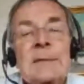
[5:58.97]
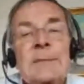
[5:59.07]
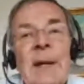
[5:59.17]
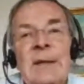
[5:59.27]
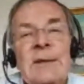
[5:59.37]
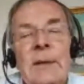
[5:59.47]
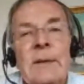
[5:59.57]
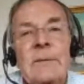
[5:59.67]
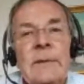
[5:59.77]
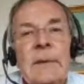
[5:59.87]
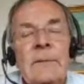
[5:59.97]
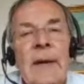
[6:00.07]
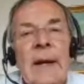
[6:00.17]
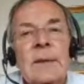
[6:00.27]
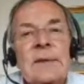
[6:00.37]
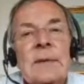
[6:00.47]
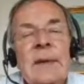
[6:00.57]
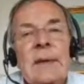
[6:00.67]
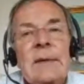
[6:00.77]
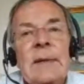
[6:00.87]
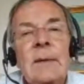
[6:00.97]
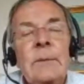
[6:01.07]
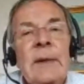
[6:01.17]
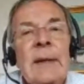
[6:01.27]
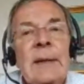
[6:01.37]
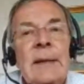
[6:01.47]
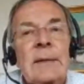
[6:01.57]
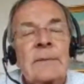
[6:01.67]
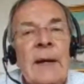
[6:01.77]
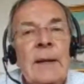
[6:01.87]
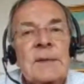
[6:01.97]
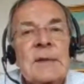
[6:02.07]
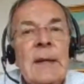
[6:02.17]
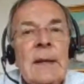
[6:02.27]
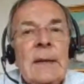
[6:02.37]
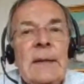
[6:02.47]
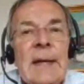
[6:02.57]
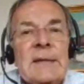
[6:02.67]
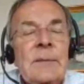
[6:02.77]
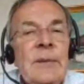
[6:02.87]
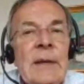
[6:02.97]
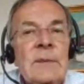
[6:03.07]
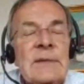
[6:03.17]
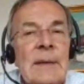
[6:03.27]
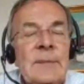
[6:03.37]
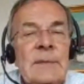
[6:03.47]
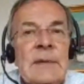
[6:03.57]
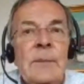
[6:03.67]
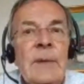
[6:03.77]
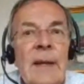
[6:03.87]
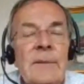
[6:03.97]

been until the virus. I mean, until we got the virus, the S&P was up something like